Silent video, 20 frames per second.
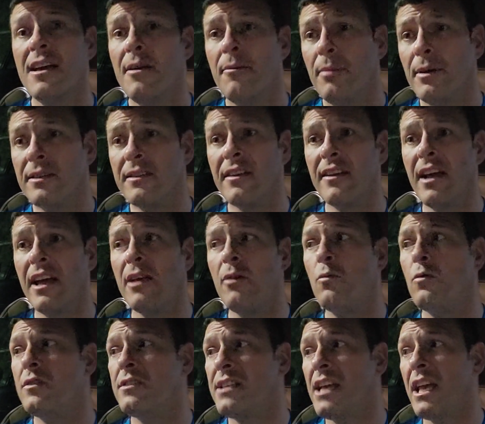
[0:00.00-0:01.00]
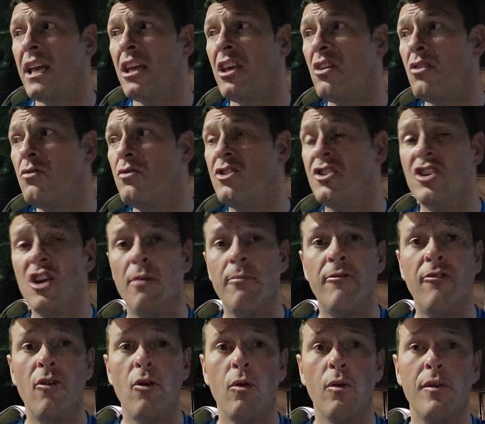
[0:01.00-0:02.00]
But tonight was a huge jump
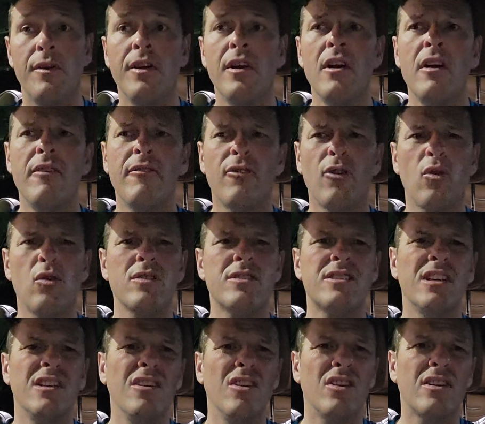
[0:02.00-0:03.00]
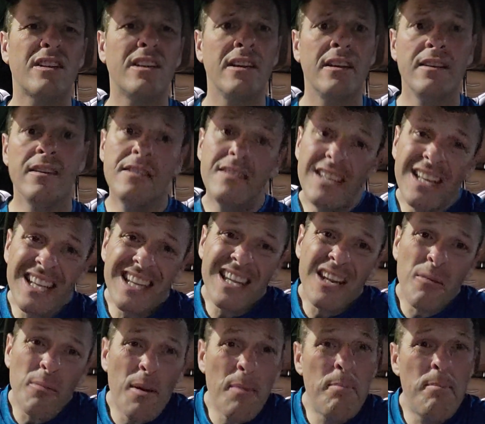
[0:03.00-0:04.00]
forward for a horse that looked a
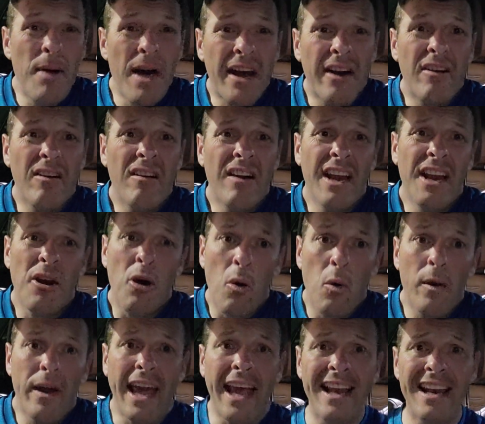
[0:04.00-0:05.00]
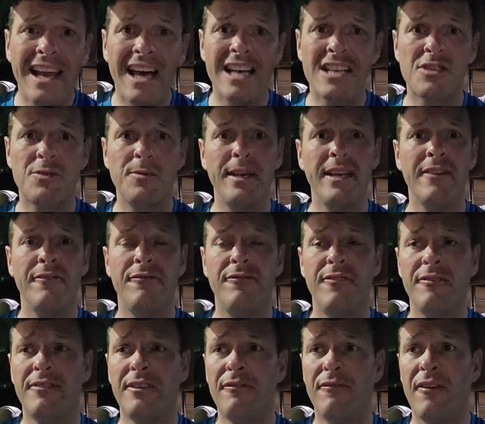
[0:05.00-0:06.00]
little bit better and okay last week in
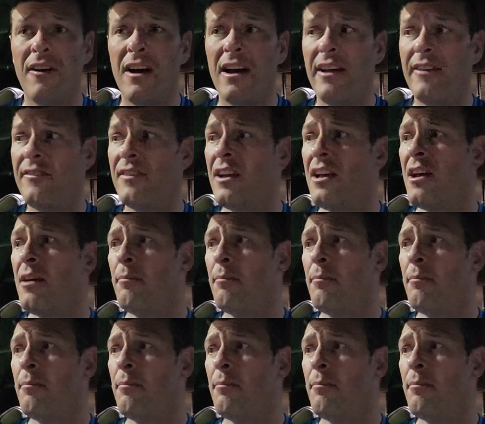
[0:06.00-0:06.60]
55,